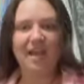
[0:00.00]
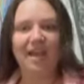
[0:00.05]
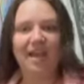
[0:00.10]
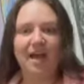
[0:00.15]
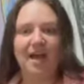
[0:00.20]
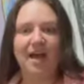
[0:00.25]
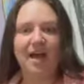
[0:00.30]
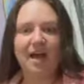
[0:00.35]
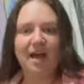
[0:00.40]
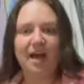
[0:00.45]

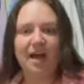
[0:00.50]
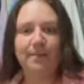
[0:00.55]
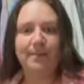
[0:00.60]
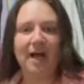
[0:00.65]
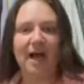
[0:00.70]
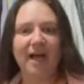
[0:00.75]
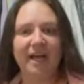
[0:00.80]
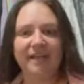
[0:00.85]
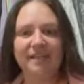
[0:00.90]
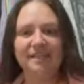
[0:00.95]

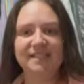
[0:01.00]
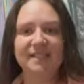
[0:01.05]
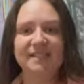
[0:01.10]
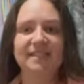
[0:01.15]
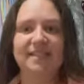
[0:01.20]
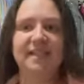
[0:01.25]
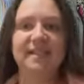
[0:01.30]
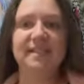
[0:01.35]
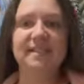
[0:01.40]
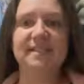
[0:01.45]
I did
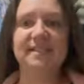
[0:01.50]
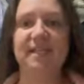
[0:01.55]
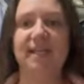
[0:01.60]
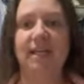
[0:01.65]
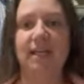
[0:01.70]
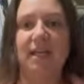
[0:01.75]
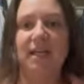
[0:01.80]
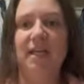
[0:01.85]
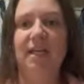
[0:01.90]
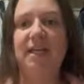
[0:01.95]
this
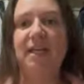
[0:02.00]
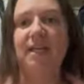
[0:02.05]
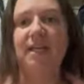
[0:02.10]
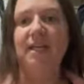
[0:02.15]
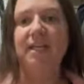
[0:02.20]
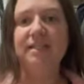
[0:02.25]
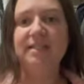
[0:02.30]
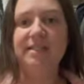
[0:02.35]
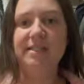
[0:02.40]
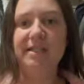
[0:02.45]
in
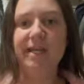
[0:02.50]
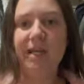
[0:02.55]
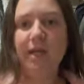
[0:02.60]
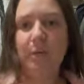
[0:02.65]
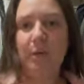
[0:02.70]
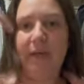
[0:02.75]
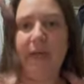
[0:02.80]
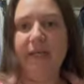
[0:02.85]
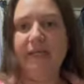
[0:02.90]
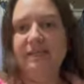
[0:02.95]
DK
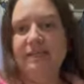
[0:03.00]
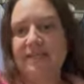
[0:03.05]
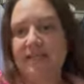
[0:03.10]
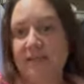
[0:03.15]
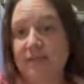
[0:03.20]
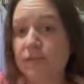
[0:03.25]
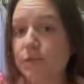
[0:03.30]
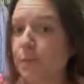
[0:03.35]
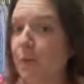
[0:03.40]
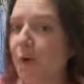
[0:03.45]
weight instead of
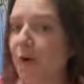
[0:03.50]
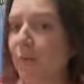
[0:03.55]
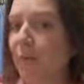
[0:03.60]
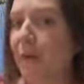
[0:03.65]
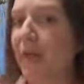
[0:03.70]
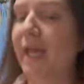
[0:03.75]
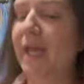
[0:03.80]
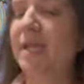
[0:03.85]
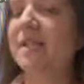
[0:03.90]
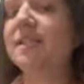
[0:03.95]
sport
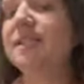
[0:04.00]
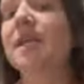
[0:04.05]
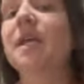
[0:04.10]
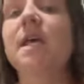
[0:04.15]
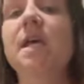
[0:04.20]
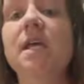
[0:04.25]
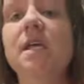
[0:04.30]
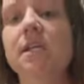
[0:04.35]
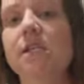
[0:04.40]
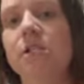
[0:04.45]
weight.
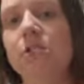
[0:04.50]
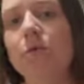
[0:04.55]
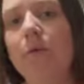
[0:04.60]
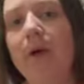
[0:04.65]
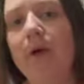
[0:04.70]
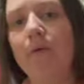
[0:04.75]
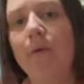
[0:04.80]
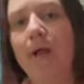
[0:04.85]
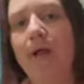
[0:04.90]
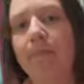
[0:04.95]
Do I
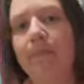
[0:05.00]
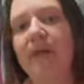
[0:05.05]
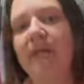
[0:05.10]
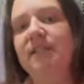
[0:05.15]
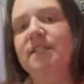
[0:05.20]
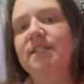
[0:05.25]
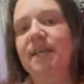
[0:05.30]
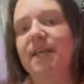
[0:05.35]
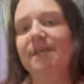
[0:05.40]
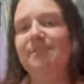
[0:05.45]
recommend
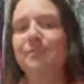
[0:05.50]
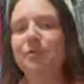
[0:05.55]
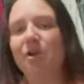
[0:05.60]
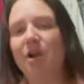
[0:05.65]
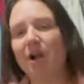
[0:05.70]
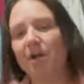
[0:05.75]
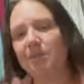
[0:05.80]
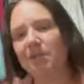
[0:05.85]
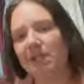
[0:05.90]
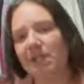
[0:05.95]
it?
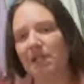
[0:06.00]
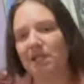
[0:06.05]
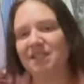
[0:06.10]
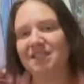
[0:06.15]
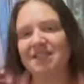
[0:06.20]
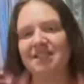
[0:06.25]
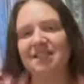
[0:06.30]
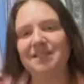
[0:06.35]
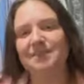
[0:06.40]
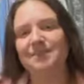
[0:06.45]
Probably
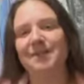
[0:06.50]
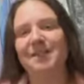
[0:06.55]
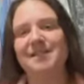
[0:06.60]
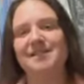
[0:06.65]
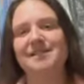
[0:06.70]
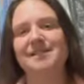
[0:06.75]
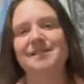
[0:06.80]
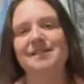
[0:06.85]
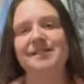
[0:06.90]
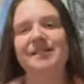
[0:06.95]
not, because
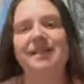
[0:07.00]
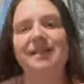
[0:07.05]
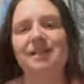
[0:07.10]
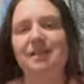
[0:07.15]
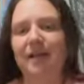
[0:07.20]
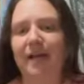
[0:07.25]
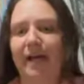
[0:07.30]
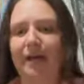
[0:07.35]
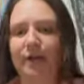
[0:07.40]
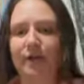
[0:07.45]
I think
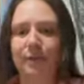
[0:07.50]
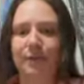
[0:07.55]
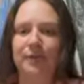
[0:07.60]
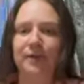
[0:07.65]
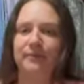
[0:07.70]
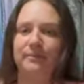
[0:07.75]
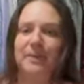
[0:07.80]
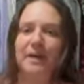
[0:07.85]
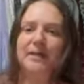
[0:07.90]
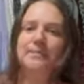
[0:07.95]
lighter would have
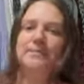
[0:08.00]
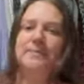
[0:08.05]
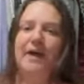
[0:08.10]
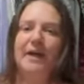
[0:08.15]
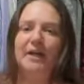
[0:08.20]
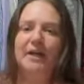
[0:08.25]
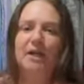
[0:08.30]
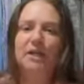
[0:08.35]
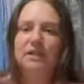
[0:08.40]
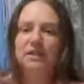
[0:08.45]
been
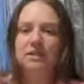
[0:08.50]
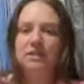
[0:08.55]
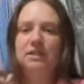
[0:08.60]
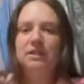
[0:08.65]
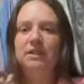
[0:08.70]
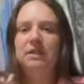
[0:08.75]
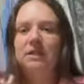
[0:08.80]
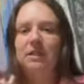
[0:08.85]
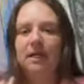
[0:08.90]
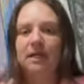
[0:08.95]
better.
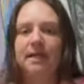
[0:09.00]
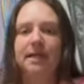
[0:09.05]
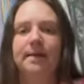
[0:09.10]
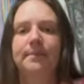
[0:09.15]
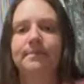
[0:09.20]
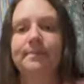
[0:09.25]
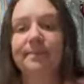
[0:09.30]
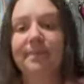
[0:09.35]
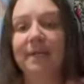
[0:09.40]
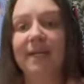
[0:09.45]

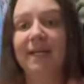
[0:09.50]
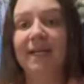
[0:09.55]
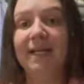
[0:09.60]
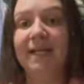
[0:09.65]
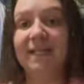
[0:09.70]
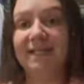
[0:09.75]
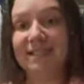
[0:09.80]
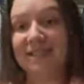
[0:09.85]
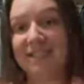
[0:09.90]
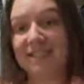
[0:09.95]
But
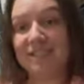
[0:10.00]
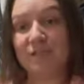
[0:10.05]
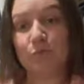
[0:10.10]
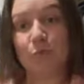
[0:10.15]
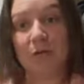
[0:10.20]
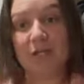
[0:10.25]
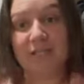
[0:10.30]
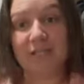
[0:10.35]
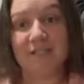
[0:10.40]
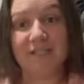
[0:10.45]
this is what
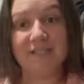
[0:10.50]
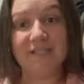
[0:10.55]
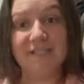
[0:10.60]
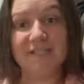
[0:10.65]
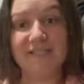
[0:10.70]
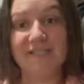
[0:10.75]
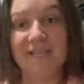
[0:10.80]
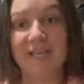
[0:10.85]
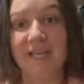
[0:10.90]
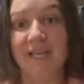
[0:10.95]
it
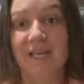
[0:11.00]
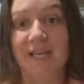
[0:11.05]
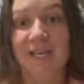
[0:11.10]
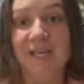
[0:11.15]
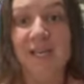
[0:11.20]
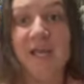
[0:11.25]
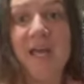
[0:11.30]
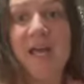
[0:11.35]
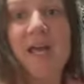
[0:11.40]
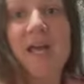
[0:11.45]
is.
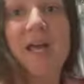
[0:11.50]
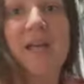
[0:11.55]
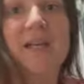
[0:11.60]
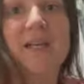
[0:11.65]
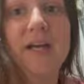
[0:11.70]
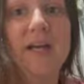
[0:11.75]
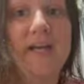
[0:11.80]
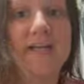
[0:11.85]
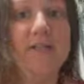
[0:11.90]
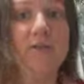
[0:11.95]

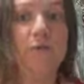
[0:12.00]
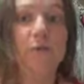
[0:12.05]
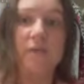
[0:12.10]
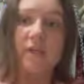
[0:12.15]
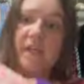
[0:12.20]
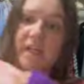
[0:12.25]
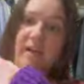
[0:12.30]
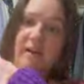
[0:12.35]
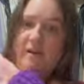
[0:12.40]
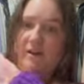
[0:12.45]
I don't
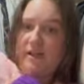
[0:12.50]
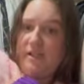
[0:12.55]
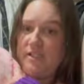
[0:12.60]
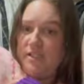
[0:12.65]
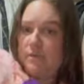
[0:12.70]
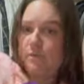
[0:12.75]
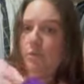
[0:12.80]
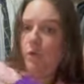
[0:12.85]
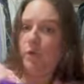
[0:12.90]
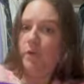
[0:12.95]
carry
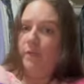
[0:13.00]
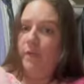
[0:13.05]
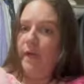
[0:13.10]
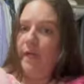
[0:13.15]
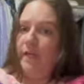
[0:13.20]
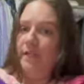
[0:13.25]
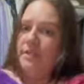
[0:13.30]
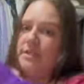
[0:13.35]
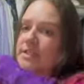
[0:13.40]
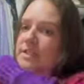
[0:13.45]
sport
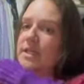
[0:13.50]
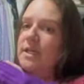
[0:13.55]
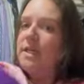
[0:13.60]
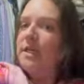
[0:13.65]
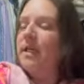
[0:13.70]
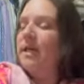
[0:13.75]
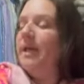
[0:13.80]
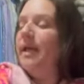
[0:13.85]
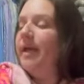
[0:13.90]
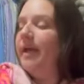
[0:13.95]
weight,
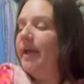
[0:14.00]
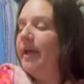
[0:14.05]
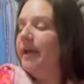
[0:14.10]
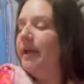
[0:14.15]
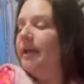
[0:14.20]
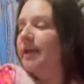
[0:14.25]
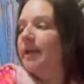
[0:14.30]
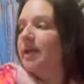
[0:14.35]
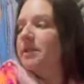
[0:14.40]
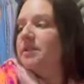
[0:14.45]
and
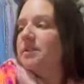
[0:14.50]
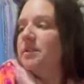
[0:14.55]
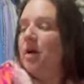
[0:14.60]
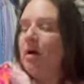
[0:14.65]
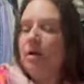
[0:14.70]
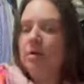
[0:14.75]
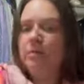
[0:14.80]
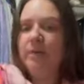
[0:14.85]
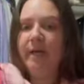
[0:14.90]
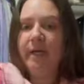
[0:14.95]
it is all
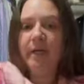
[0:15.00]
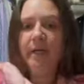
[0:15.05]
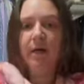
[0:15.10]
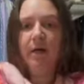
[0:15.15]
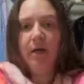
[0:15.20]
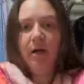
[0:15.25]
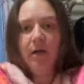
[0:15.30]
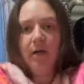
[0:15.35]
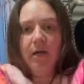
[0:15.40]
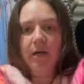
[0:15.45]
my
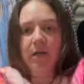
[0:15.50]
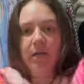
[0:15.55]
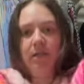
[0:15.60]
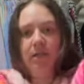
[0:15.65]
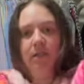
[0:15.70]
yarn.